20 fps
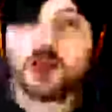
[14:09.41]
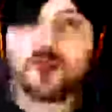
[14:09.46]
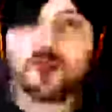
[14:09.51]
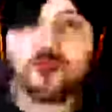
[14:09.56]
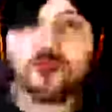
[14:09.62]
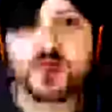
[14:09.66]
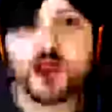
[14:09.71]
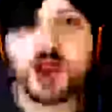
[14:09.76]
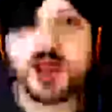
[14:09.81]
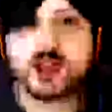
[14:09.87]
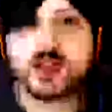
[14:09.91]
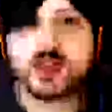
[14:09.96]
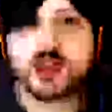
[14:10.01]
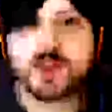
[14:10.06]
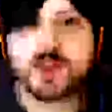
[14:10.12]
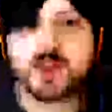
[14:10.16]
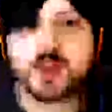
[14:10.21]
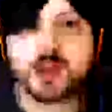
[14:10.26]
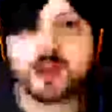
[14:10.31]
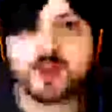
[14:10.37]
Van
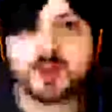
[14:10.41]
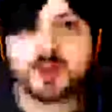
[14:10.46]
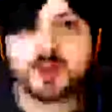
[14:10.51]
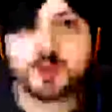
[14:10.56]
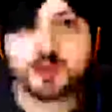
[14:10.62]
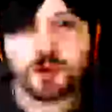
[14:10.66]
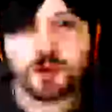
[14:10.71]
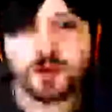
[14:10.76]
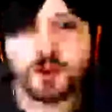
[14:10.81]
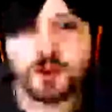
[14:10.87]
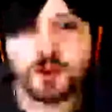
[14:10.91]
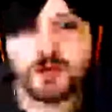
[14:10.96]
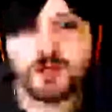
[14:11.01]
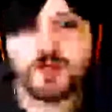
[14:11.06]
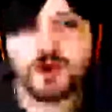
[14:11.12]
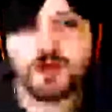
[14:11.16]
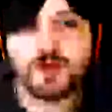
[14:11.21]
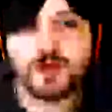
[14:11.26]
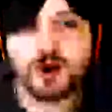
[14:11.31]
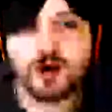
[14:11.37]
committed seppuku
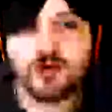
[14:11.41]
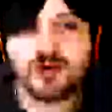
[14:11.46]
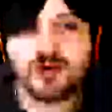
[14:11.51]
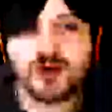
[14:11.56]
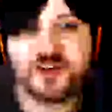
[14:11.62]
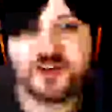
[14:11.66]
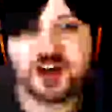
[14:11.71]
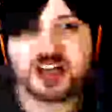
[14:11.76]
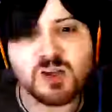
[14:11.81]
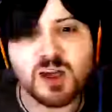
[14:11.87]
for both of us!